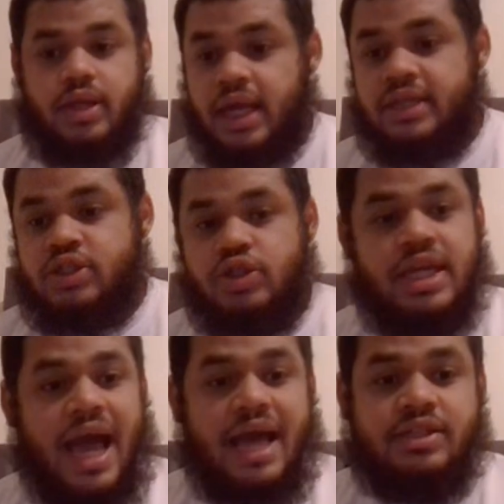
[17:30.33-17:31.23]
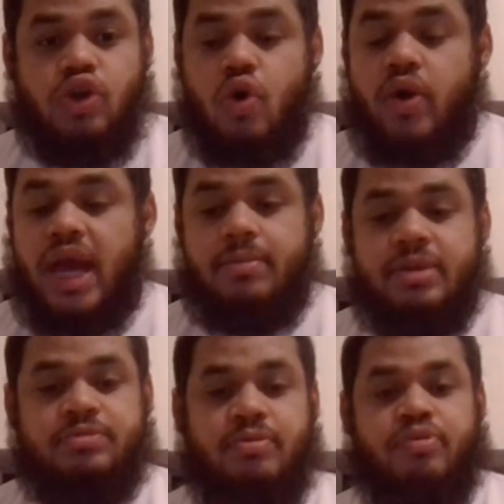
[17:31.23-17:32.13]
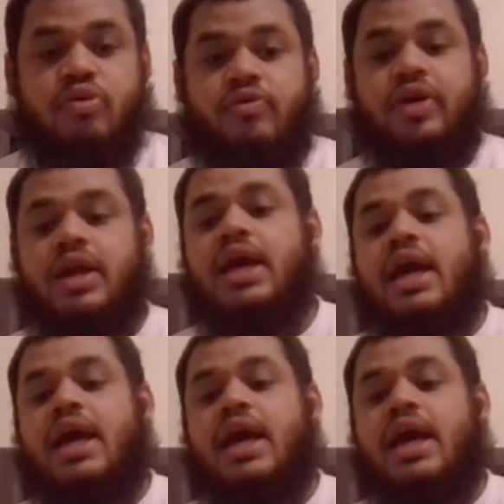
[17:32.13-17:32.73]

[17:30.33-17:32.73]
He has no game has been proven.